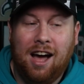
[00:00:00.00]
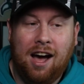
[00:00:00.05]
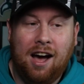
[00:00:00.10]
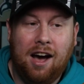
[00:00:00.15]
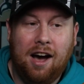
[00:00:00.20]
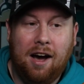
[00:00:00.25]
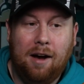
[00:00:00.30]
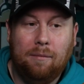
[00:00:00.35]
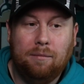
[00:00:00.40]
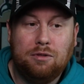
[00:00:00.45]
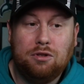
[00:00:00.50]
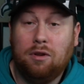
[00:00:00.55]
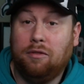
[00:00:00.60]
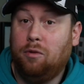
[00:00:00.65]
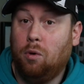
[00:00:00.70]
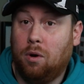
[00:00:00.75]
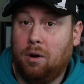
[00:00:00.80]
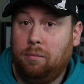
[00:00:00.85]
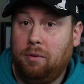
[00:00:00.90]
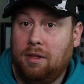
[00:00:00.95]
So
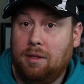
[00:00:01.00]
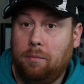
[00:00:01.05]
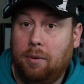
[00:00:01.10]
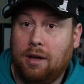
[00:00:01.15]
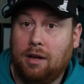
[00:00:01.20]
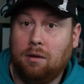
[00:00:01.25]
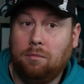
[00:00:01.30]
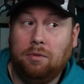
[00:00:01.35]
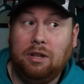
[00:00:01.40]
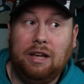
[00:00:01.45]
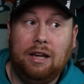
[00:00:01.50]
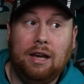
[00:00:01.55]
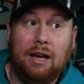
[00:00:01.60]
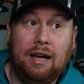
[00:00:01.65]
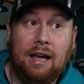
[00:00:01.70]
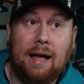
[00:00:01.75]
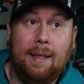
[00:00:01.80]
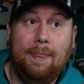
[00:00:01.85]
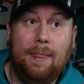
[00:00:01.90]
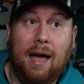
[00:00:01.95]
if you want to be in the Pick'em League,
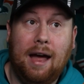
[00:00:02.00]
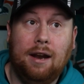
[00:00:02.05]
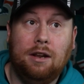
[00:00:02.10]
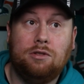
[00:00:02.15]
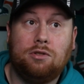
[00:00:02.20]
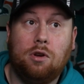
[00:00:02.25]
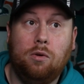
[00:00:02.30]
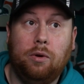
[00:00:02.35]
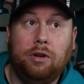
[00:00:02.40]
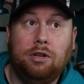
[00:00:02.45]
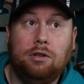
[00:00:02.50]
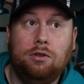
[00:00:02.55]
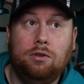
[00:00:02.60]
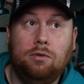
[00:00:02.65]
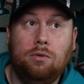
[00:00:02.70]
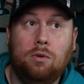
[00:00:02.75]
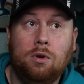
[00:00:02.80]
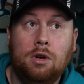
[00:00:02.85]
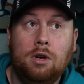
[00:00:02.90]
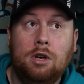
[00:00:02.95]
again, that is going
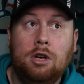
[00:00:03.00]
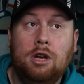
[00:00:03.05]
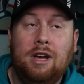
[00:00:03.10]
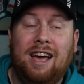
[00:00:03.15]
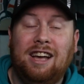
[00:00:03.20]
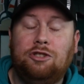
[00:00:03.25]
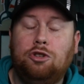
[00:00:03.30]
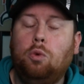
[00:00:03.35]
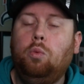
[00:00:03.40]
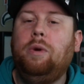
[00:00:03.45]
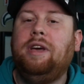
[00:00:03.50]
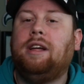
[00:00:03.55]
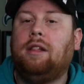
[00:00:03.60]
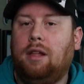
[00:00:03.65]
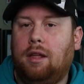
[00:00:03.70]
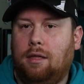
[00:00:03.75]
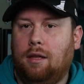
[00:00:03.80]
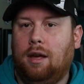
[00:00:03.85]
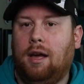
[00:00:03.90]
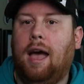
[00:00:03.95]
to, it's a
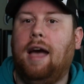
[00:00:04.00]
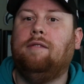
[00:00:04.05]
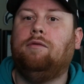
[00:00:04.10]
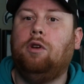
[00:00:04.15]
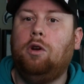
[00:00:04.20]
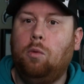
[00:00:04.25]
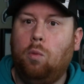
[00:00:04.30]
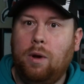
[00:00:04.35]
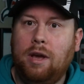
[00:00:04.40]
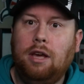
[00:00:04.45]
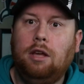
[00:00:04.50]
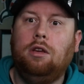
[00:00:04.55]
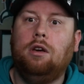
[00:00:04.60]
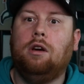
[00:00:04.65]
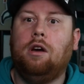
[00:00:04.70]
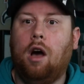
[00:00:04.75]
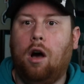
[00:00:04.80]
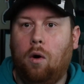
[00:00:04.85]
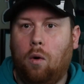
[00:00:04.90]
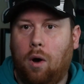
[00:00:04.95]
weekly thing. Every week
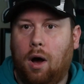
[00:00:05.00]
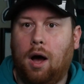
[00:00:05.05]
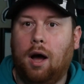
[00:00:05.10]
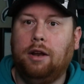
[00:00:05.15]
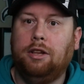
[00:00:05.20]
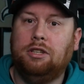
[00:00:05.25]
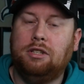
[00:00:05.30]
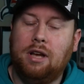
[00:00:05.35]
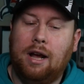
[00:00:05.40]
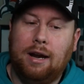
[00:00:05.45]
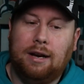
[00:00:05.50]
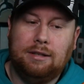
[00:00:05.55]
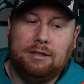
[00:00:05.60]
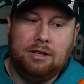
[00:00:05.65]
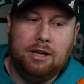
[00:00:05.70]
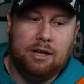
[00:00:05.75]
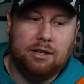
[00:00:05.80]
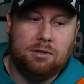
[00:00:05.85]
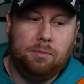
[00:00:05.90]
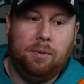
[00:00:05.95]
you go on, you sign on
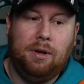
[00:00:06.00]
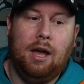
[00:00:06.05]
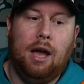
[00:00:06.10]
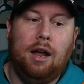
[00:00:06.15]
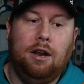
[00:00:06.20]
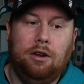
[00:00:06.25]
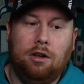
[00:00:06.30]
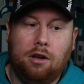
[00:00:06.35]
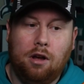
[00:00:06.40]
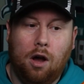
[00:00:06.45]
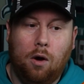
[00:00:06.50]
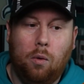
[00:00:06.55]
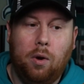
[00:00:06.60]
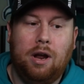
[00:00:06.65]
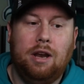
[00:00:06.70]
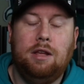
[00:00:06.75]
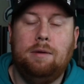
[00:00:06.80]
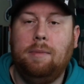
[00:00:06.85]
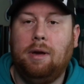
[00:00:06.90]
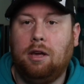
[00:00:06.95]
to ESPN, you go
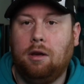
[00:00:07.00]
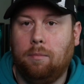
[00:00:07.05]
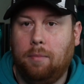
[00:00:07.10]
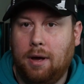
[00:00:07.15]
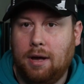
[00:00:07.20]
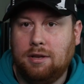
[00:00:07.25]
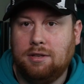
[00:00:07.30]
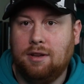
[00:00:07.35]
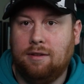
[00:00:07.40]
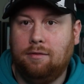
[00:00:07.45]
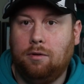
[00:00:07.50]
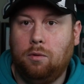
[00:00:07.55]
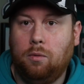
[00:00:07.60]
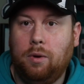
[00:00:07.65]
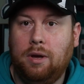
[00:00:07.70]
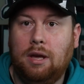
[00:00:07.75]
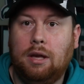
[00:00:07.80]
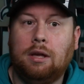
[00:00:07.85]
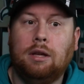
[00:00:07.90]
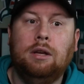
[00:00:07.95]
in, you make your picks every
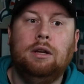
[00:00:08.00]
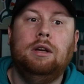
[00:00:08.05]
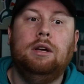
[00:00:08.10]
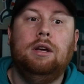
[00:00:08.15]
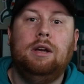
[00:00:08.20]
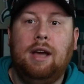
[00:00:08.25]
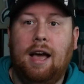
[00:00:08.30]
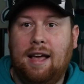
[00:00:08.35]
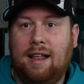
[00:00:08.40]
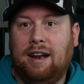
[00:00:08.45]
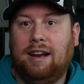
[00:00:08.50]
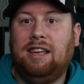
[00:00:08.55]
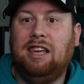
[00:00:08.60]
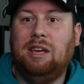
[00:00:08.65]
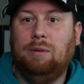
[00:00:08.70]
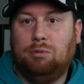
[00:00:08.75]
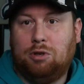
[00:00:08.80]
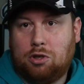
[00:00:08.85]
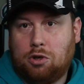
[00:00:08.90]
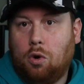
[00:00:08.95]
week, and it
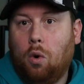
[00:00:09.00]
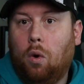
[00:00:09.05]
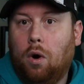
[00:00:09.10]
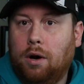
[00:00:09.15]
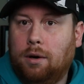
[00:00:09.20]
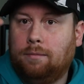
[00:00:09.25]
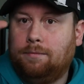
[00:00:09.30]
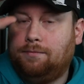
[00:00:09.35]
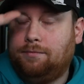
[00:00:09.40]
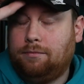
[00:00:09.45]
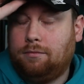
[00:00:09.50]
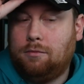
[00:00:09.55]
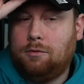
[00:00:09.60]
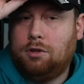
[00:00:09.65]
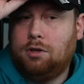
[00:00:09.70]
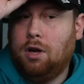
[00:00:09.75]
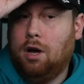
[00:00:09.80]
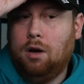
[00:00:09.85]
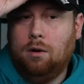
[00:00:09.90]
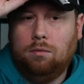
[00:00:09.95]
keeps score.
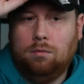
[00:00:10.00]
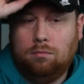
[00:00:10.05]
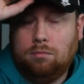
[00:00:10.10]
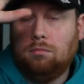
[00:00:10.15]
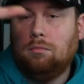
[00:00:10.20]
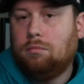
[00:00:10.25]
So